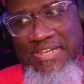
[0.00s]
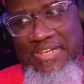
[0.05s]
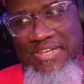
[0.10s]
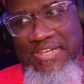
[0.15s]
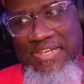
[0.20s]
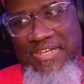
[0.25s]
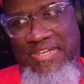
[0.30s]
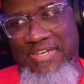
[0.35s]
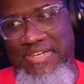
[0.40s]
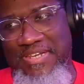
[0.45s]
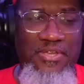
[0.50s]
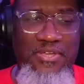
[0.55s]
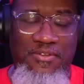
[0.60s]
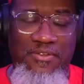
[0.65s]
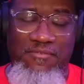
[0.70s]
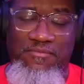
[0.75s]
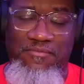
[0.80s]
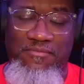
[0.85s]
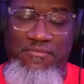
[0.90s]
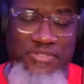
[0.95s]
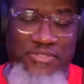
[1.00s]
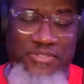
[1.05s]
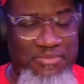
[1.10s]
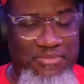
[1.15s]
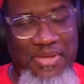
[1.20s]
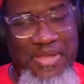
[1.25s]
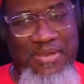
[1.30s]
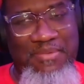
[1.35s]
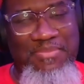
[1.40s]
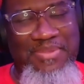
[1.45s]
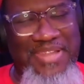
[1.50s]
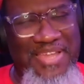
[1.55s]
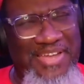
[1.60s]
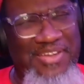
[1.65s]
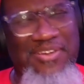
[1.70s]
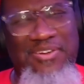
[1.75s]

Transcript: So for somebody to be like,